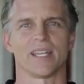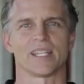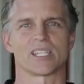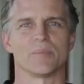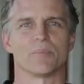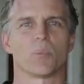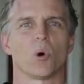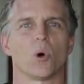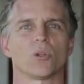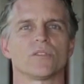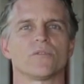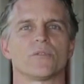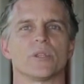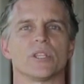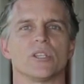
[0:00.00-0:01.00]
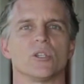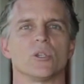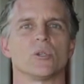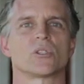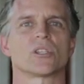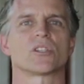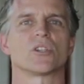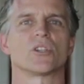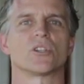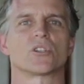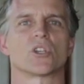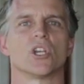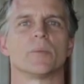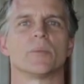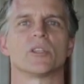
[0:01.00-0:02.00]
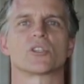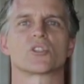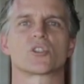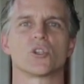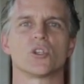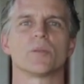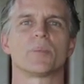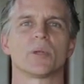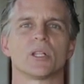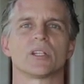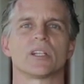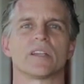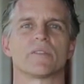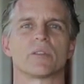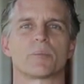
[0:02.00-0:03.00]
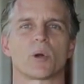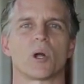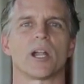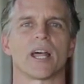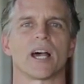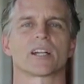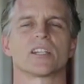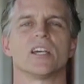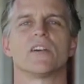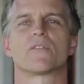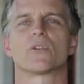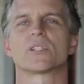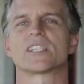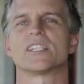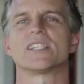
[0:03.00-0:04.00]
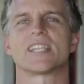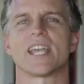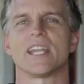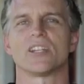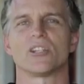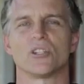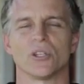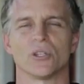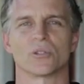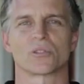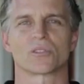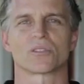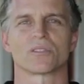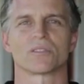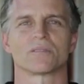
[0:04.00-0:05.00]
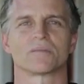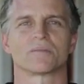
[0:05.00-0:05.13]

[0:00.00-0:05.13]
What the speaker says: It's important for the user to determine the suitability of the product for its intended use.